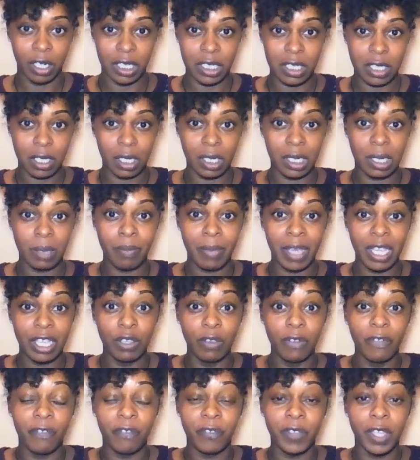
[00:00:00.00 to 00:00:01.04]
It's going to make
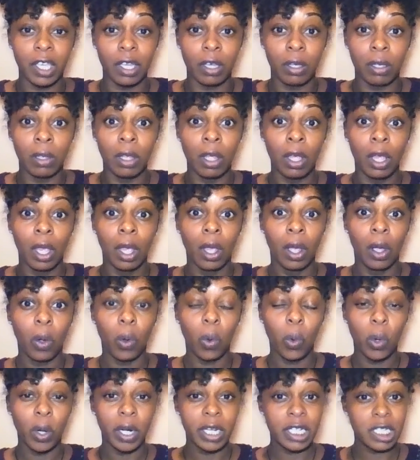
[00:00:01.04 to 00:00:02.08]
you feel,
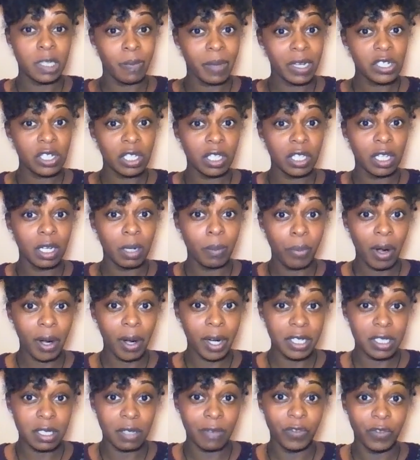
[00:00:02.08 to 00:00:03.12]
or especially the
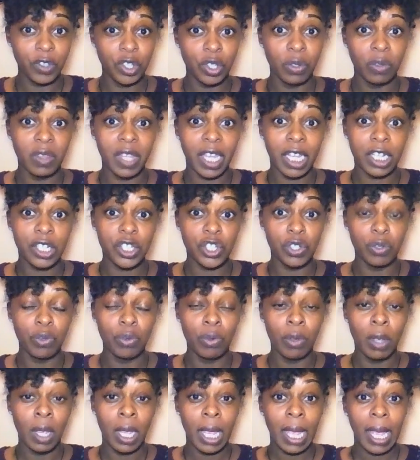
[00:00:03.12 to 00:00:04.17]
parts of you that
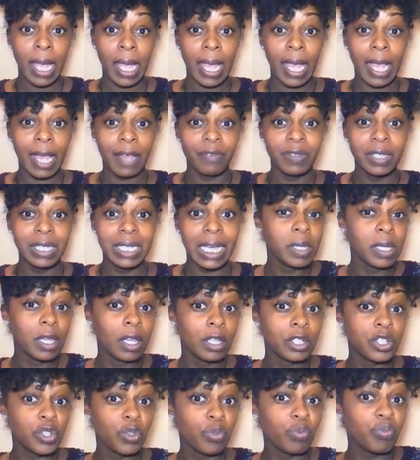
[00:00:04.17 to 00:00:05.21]
you have yet
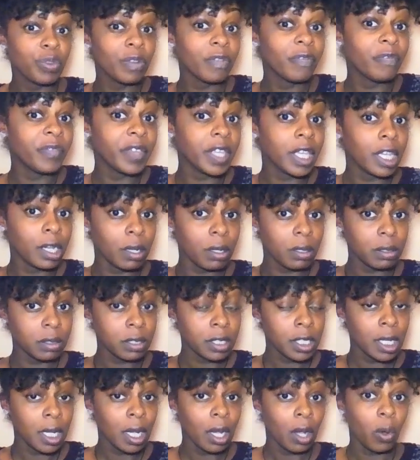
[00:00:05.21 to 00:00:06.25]
to reveal,
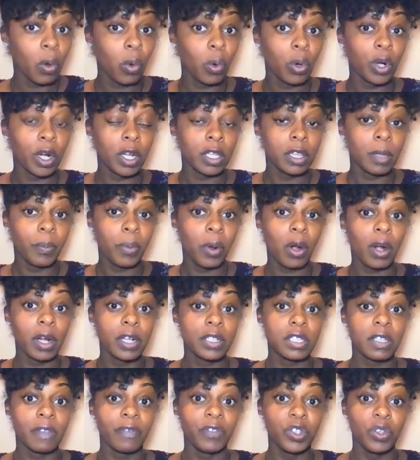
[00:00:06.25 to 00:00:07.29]
or the
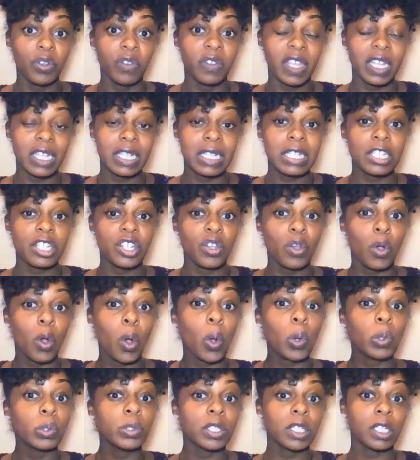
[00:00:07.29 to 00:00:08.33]
parts of you that's still
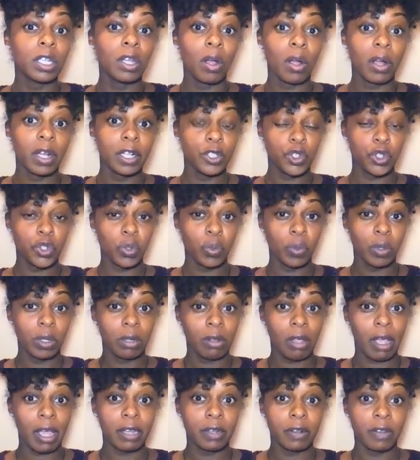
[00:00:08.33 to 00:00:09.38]
holding on to a
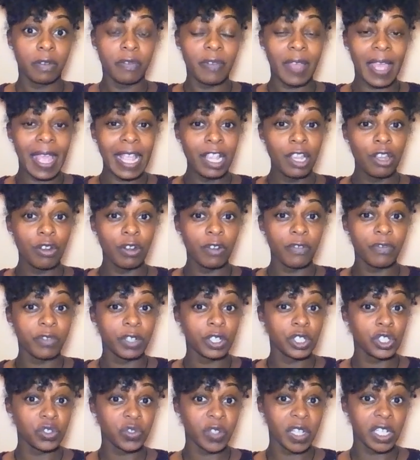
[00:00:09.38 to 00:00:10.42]
lot of anger,
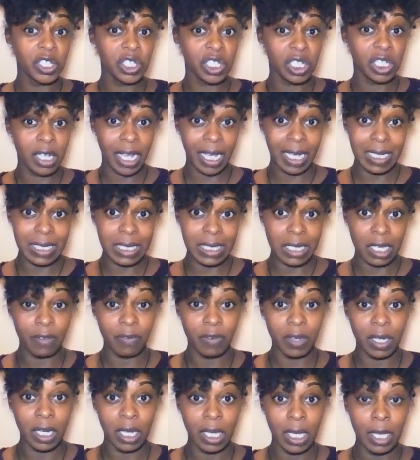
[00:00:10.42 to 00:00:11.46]
frustration,
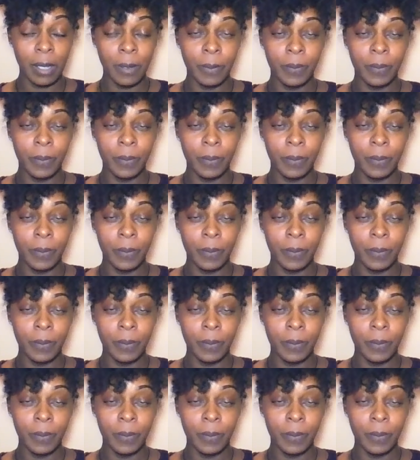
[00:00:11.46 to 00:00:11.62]
negativity,